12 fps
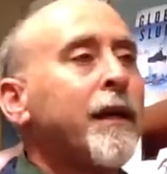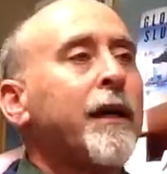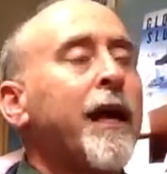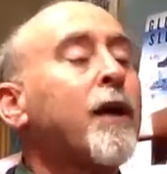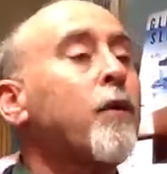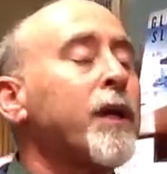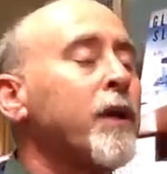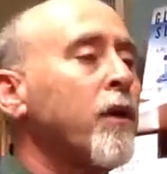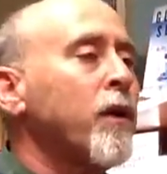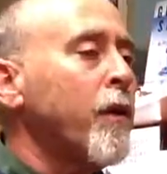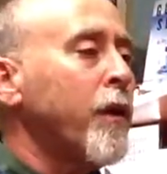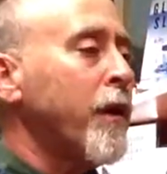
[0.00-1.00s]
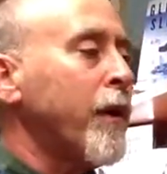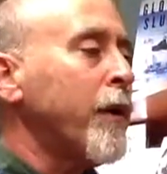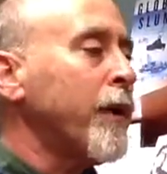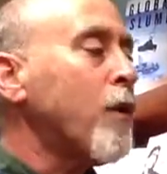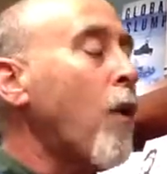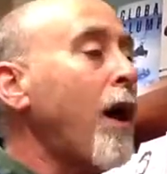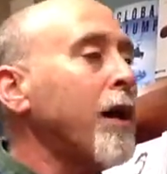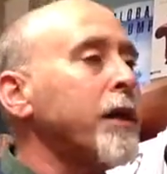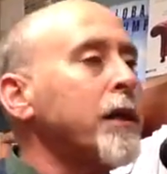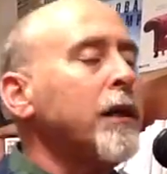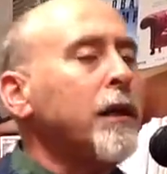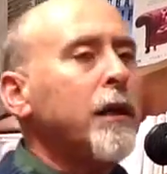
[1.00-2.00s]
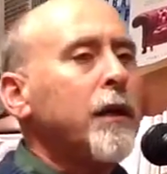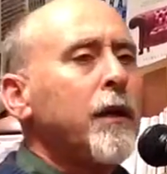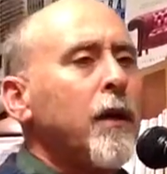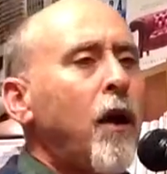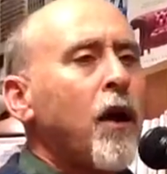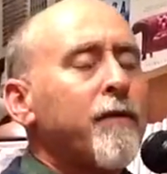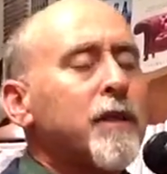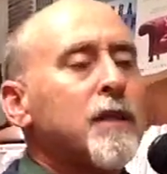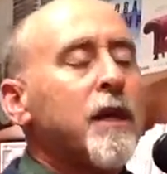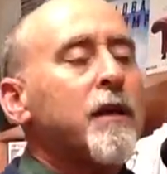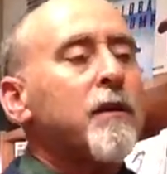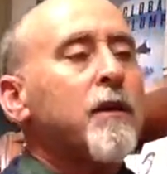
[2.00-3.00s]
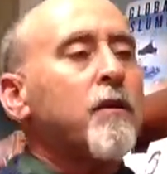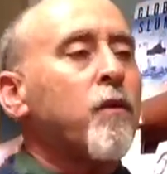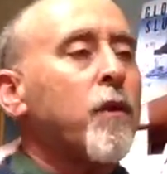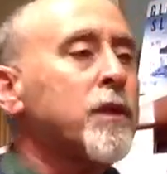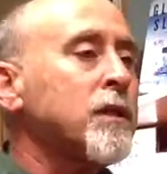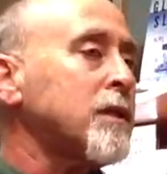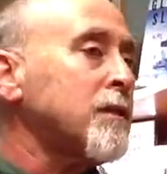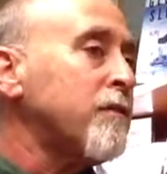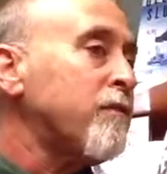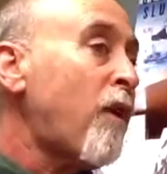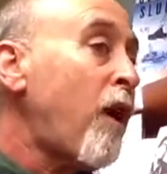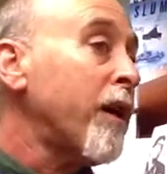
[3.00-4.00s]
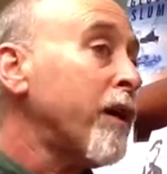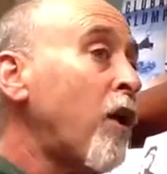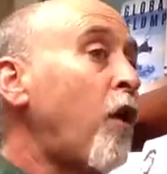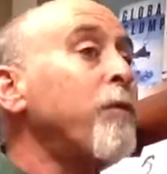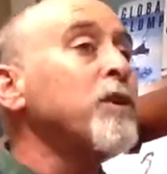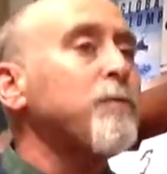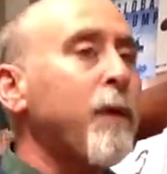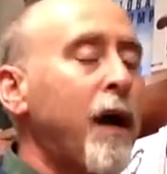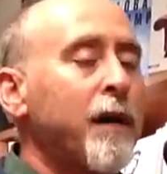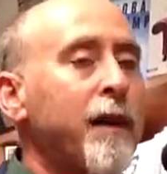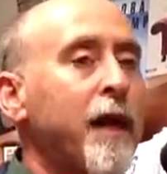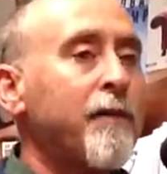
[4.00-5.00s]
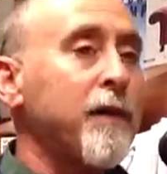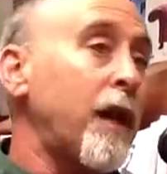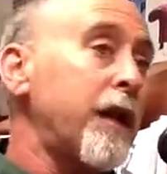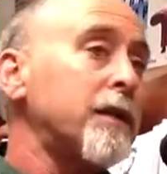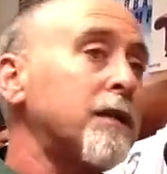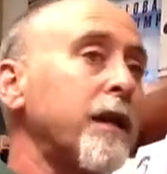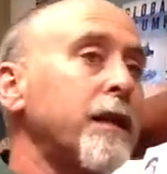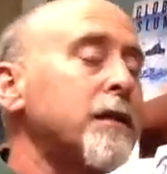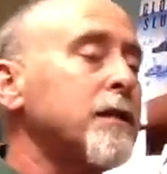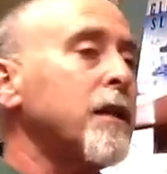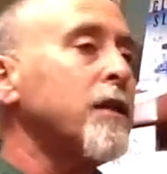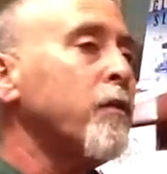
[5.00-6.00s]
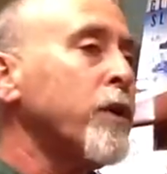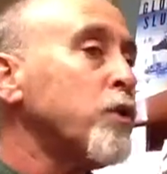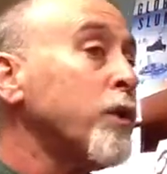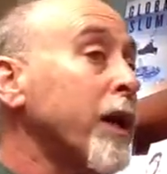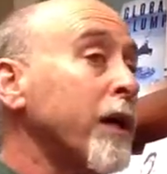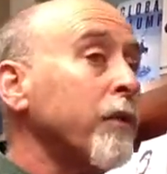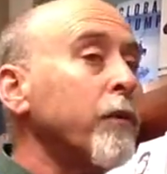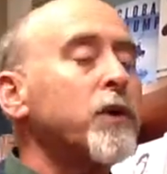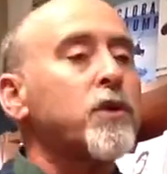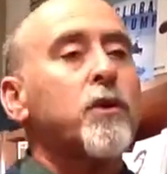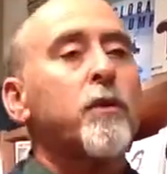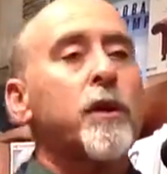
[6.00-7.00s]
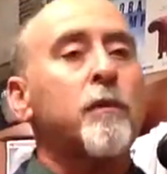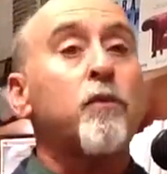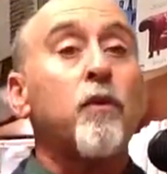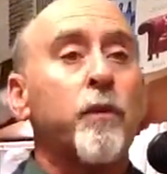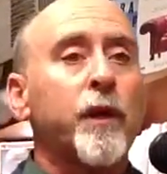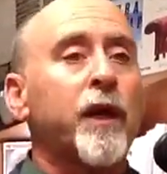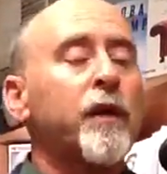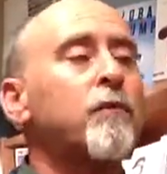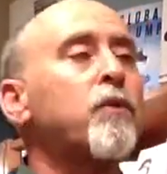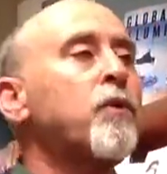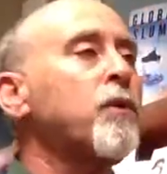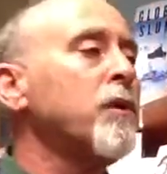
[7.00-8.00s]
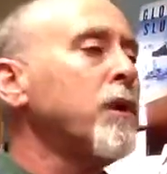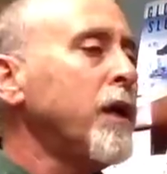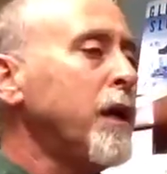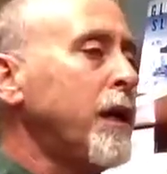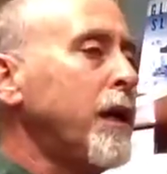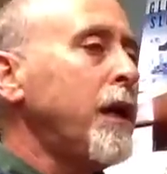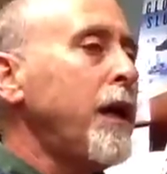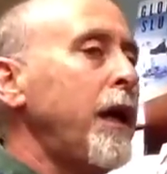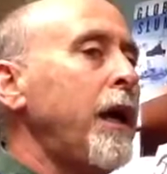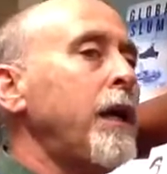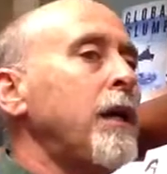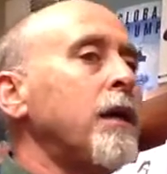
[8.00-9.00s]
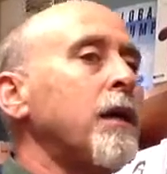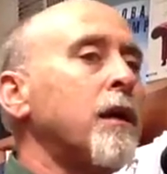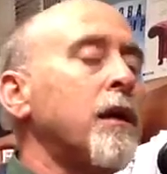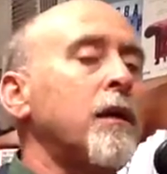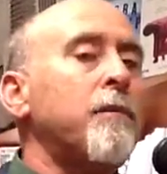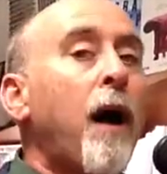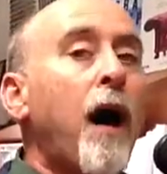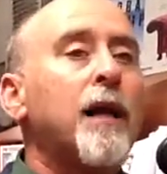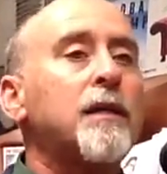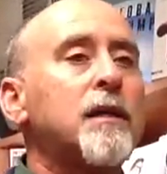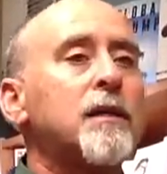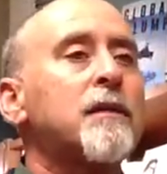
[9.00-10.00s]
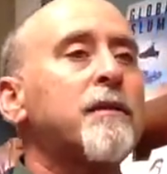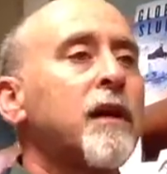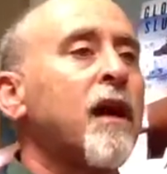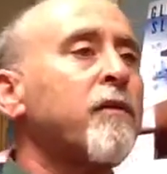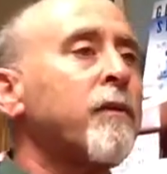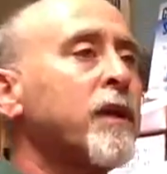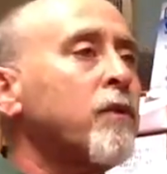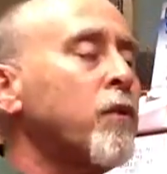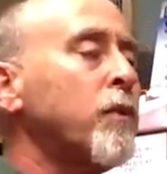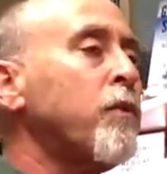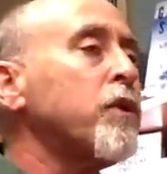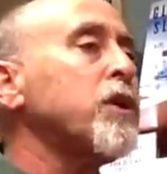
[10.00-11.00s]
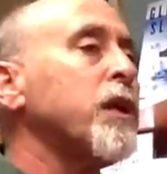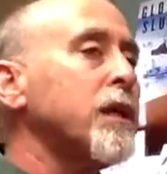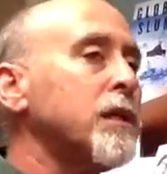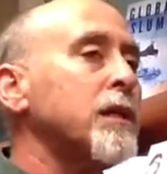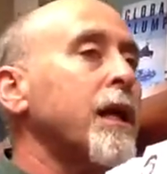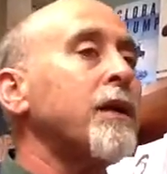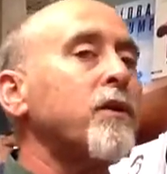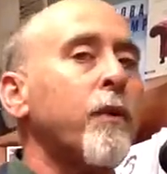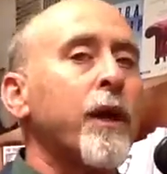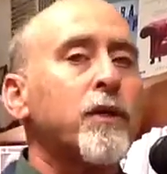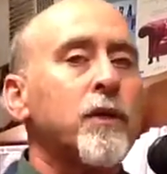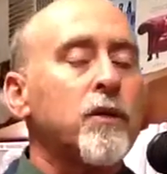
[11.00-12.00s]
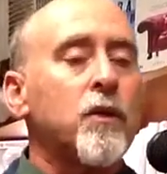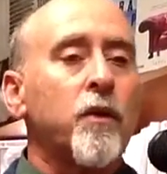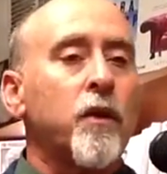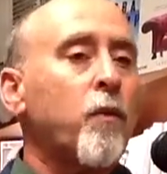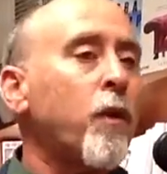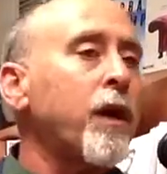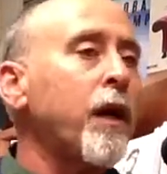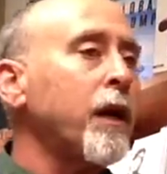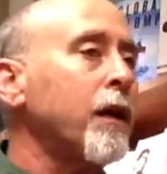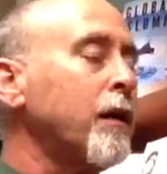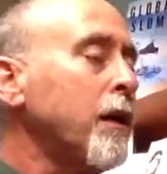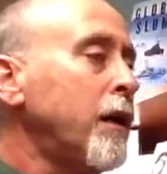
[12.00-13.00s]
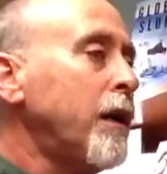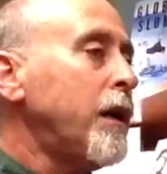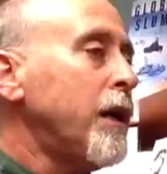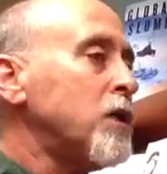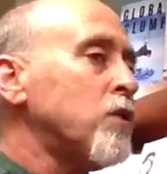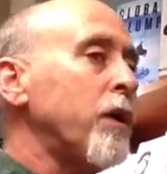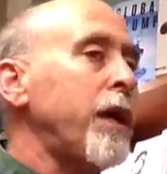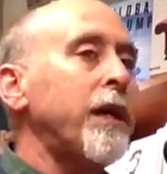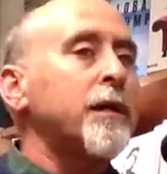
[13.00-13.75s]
equity or equality, all of a sudden was falling almost behind that of the United States, that the rich were getting richer and the poor were getting poor, and the policies of the government were pushing us in that direction. So on the one hand, Israel